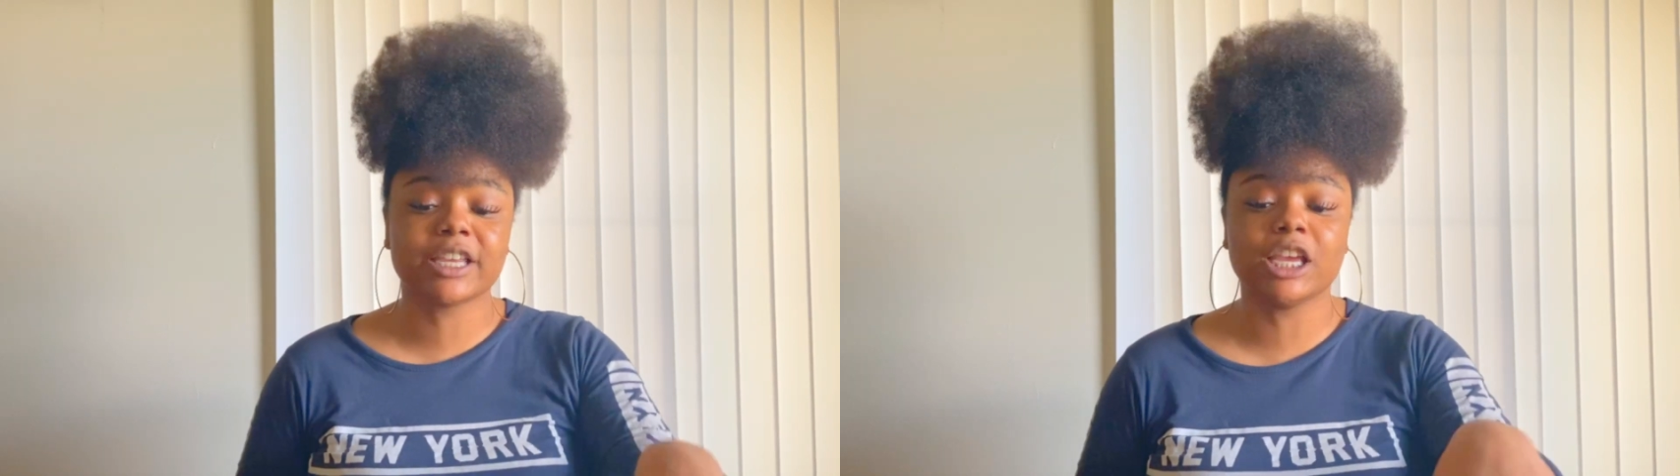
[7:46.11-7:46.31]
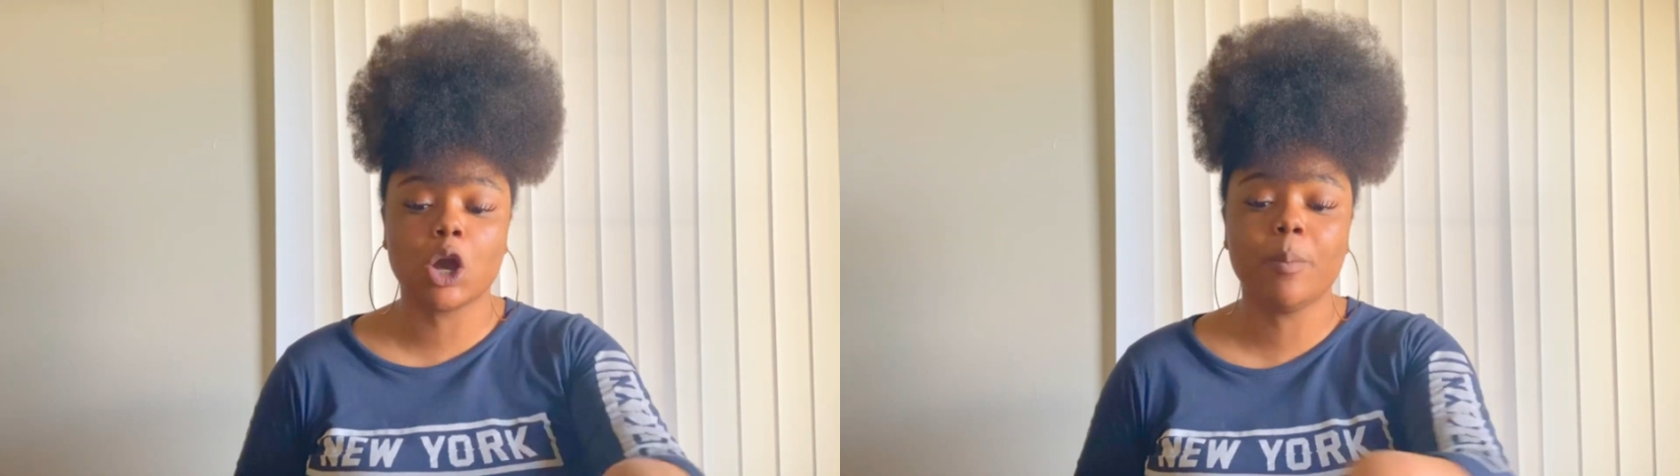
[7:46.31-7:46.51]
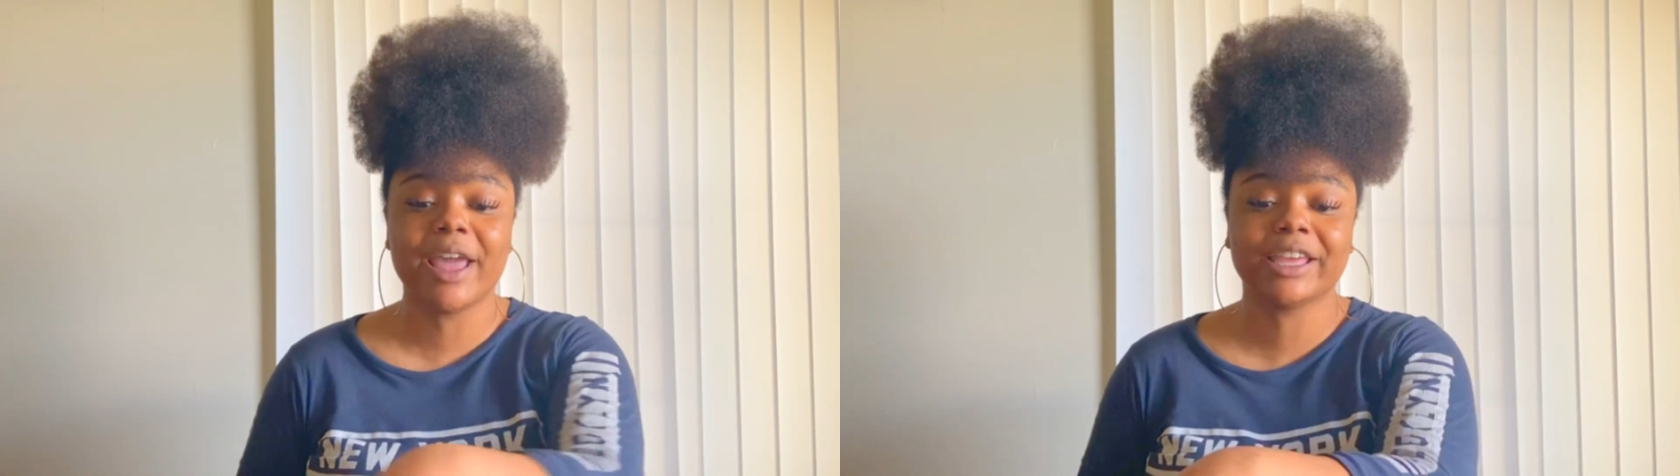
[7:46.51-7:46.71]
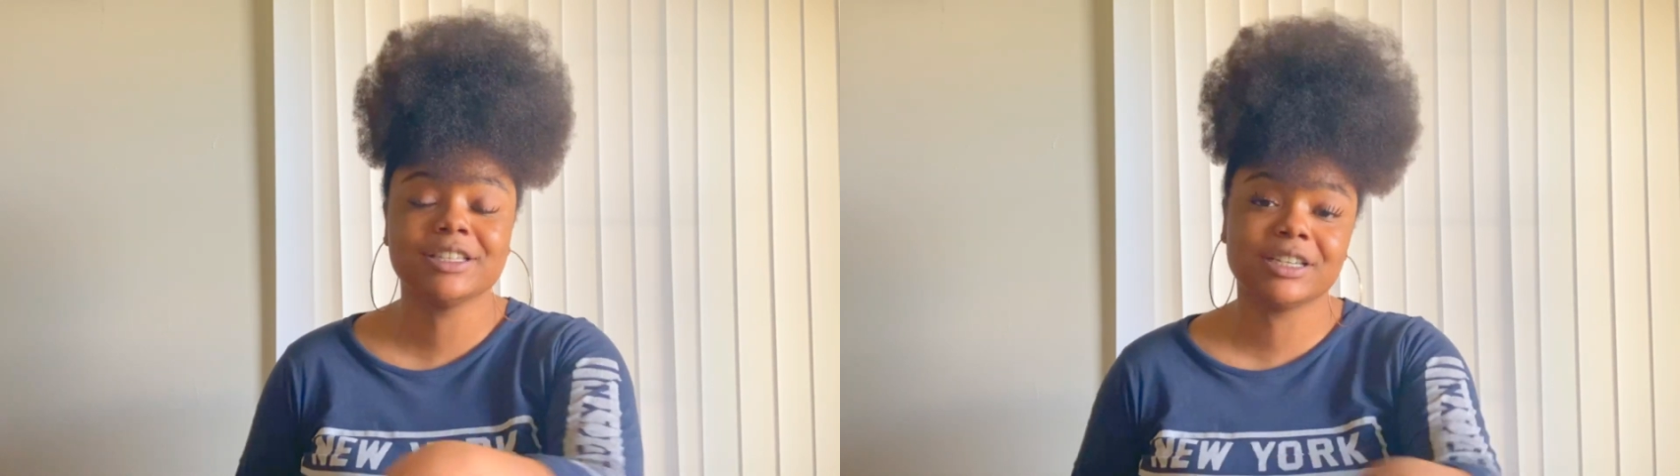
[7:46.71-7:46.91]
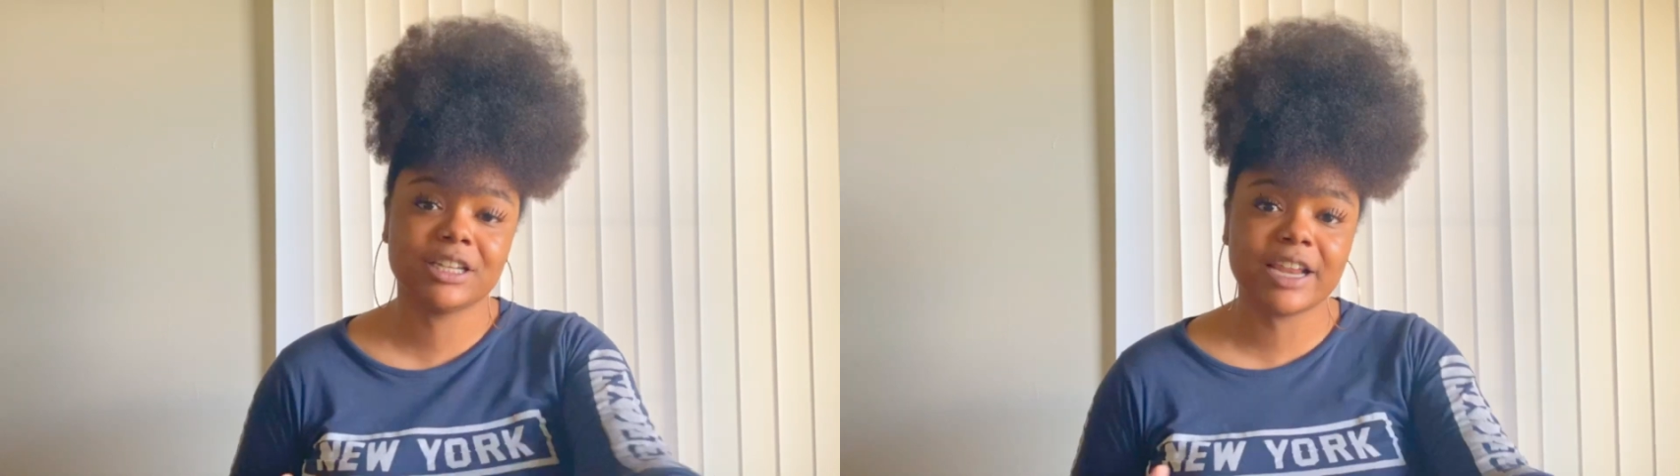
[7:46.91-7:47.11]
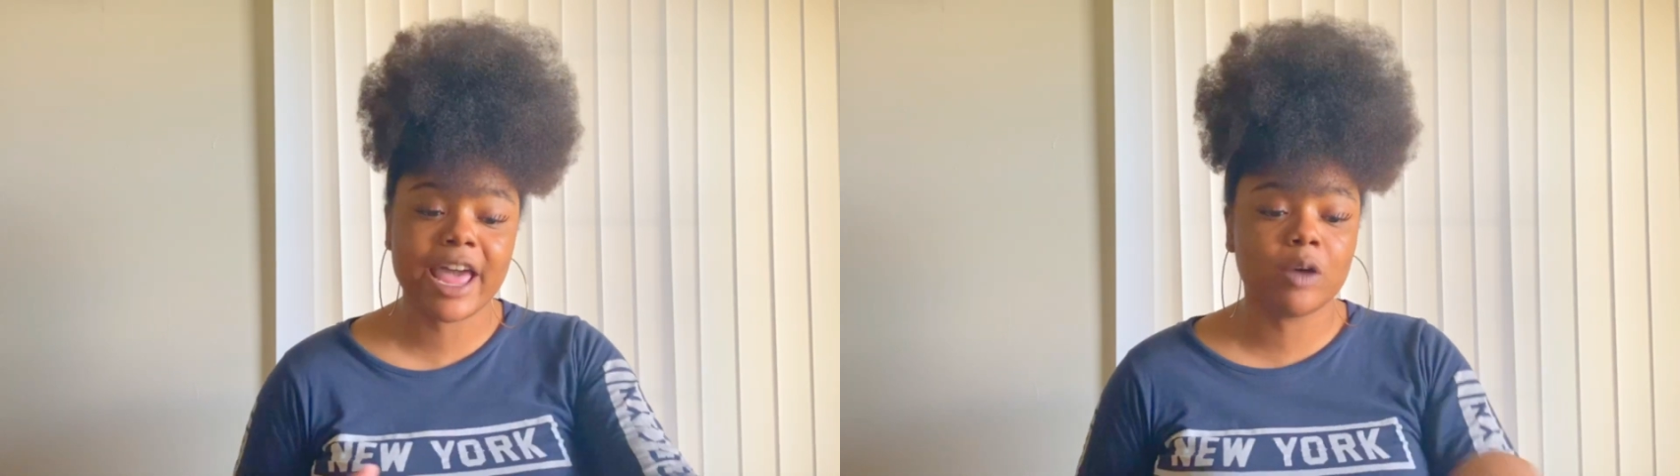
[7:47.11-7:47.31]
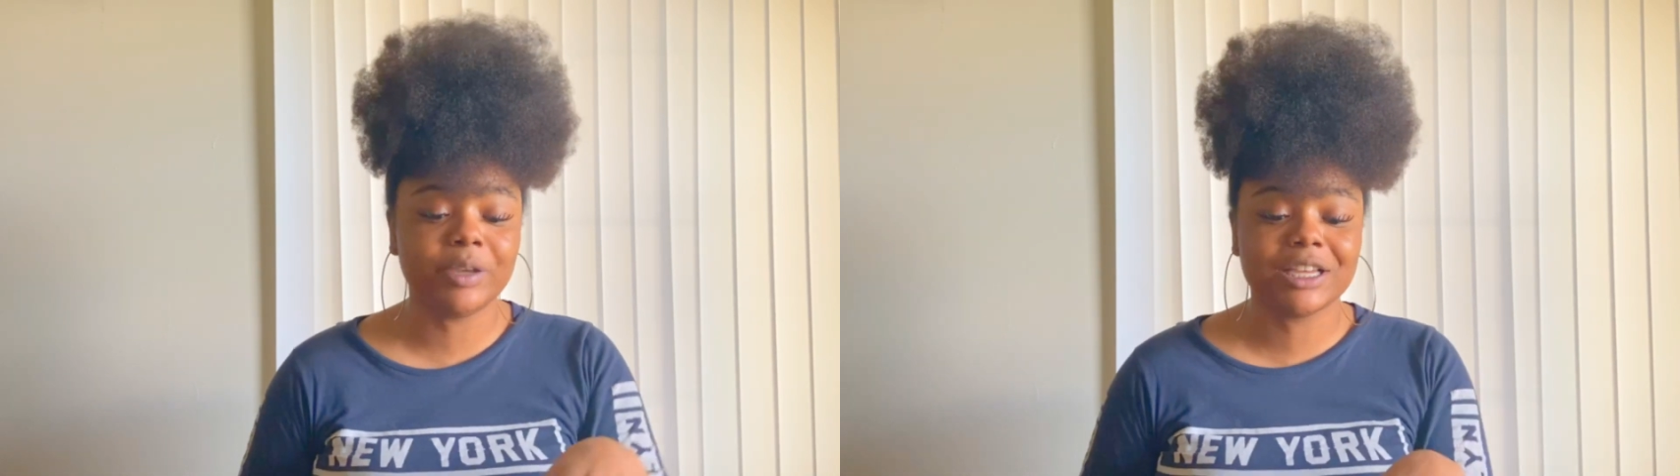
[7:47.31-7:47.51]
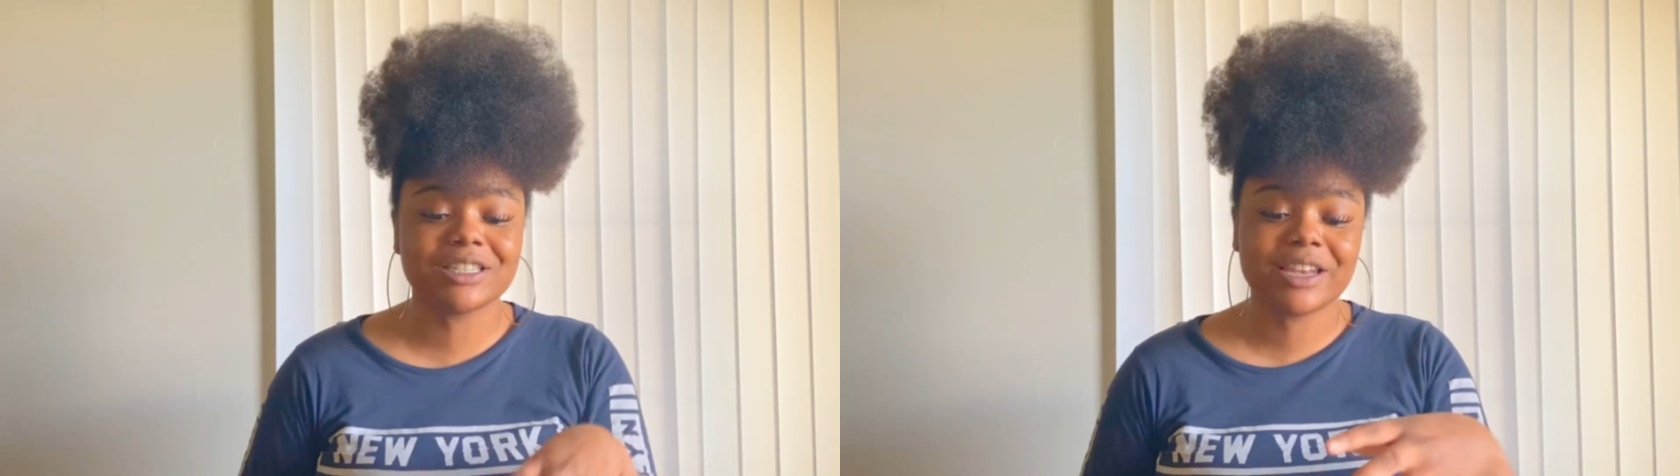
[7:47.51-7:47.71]
and go back into denial
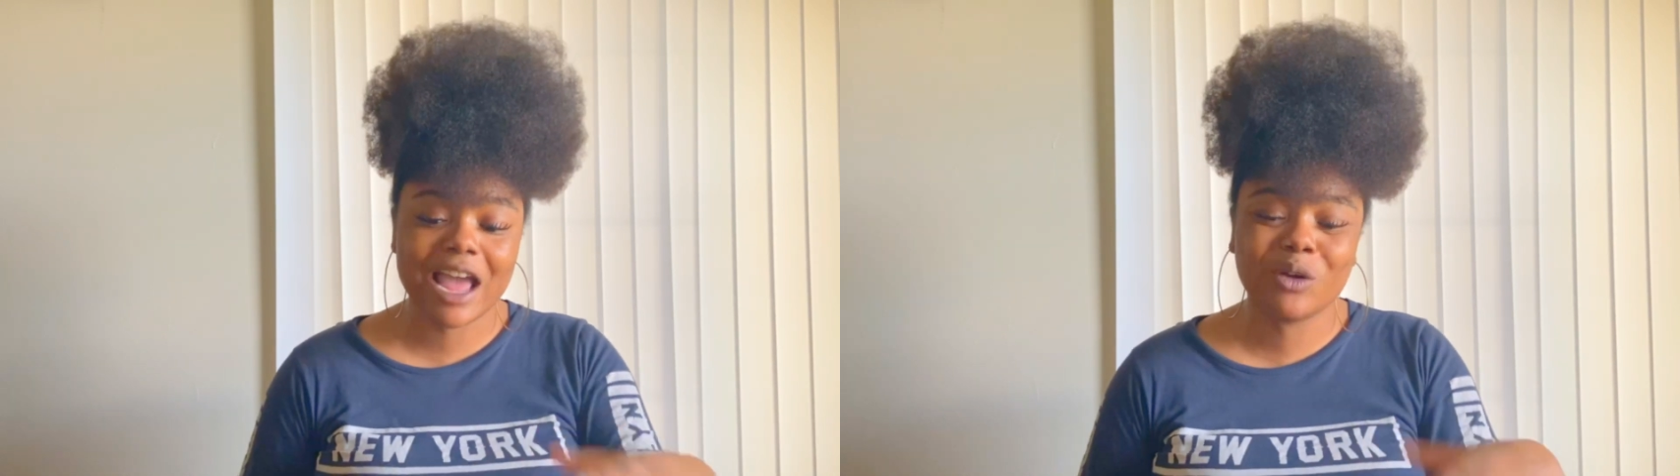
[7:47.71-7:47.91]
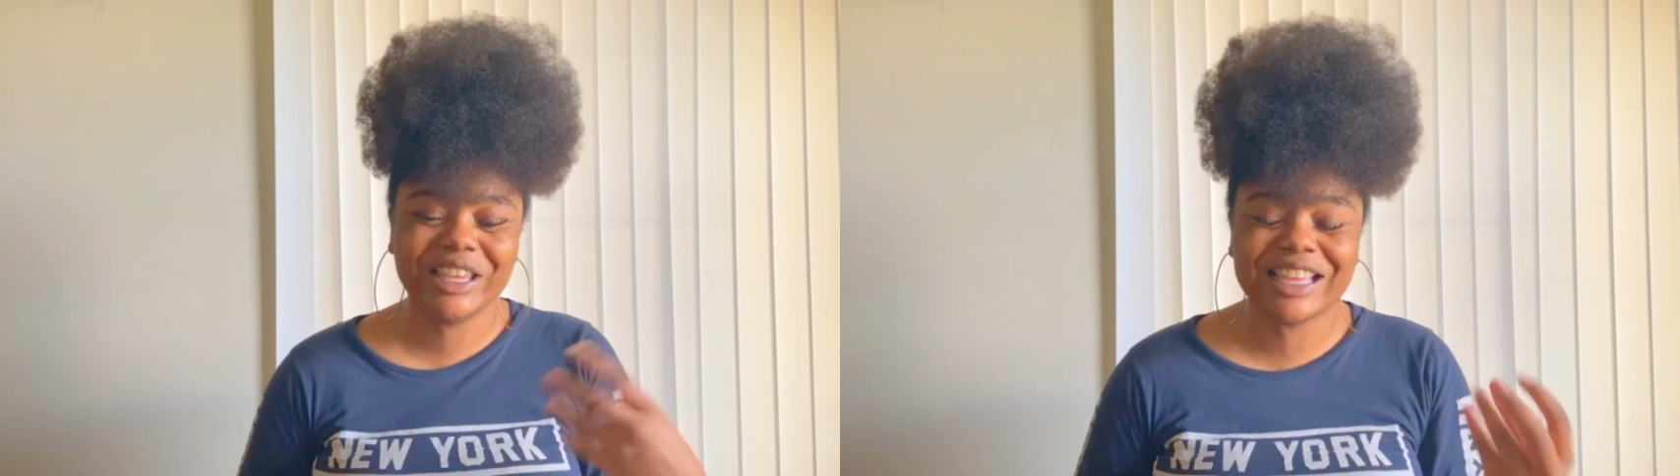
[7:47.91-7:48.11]
because now he